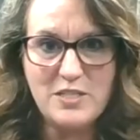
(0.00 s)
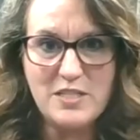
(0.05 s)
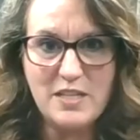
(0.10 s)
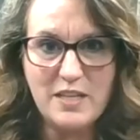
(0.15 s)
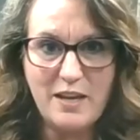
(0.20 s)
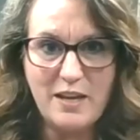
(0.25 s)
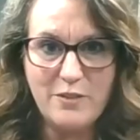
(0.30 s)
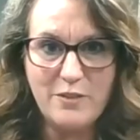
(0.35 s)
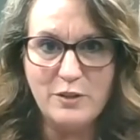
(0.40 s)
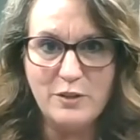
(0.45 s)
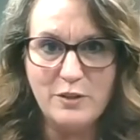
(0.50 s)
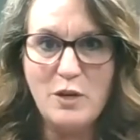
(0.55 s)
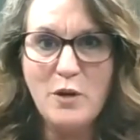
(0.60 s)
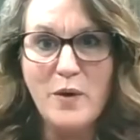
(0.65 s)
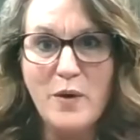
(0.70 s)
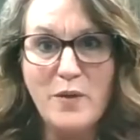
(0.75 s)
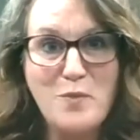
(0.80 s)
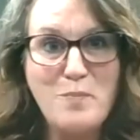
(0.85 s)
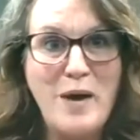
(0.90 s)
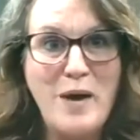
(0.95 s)
Together logo
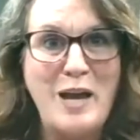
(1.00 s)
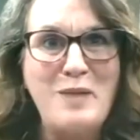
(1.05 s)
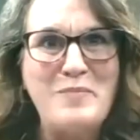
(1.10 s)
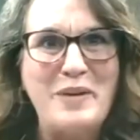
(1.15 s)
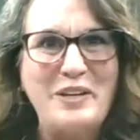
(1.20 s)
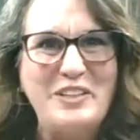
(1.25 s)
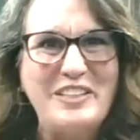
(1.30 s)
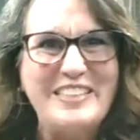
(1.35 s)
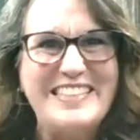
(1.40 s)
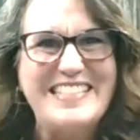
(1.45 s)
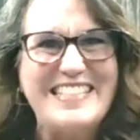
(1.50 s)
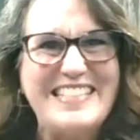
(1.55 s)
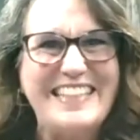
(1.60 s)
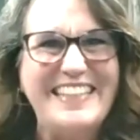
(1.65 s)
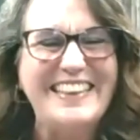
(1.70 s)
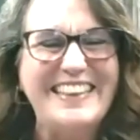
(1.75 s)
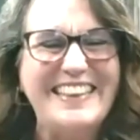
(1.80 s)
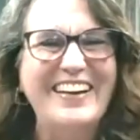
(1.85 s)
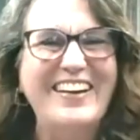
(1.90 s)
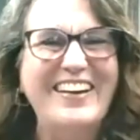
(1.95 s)
at the bottom. I couldn't see
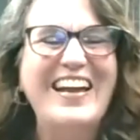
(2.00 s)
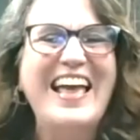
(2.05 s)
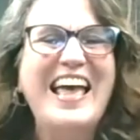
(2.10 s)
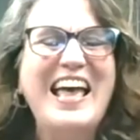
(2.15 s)
it there.